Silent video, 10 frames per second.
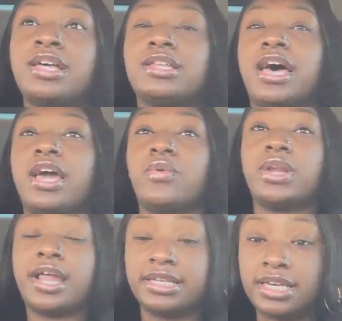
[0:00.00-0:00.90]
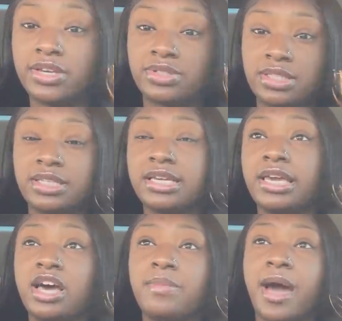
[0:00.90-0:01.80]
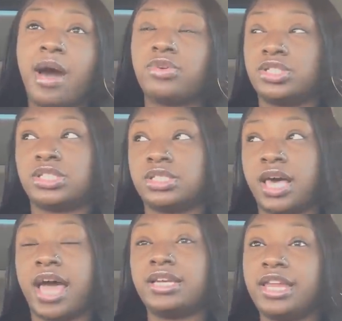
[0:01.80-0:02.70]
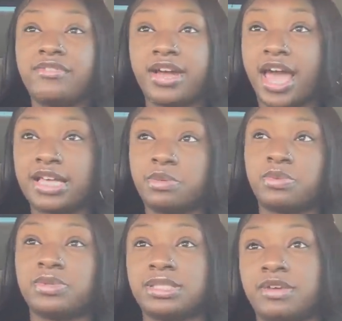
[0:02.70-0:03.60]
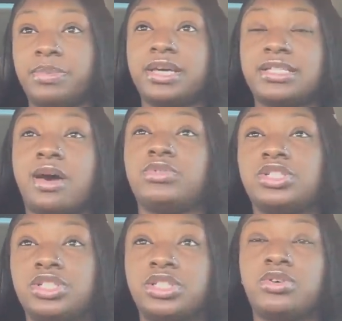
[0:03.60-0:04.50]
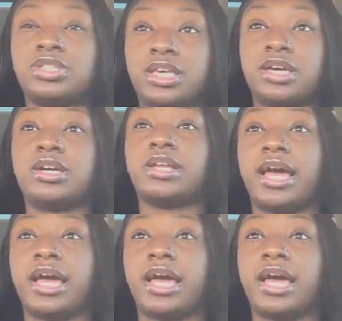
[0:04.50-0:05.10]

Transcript: Like, when I did used to need help, I never asked people for stuff because I was just so scared.